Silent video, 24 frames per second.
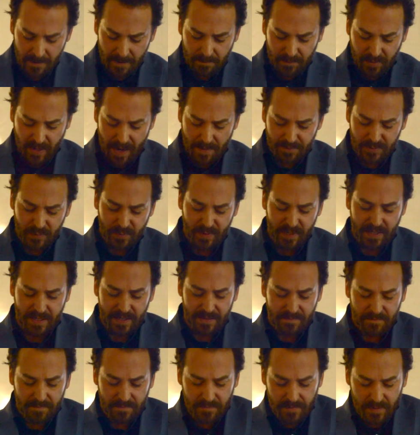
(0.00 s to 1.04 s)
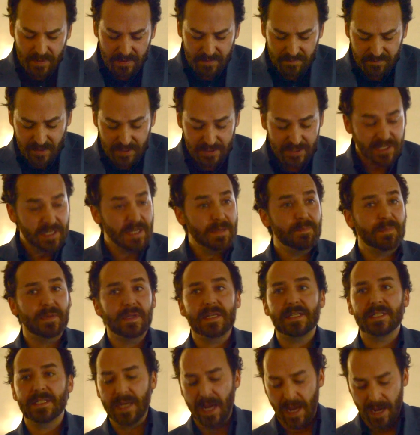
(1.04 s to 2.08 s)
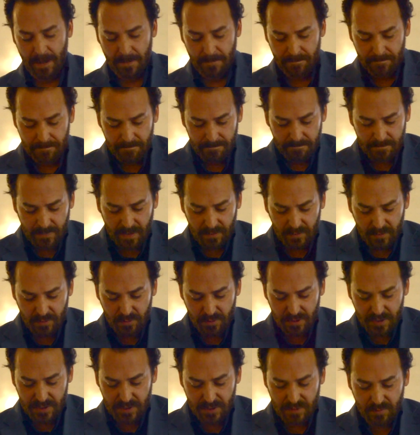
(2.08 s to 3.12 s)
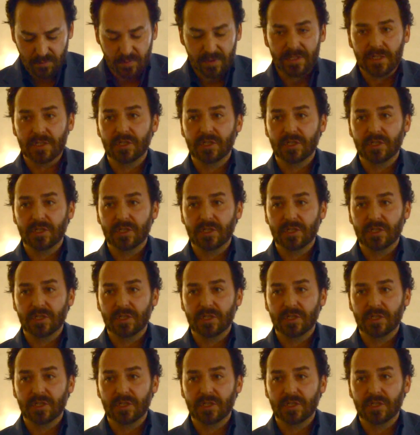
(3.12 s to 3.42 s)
Perhaps we could very simply say that Lewis was a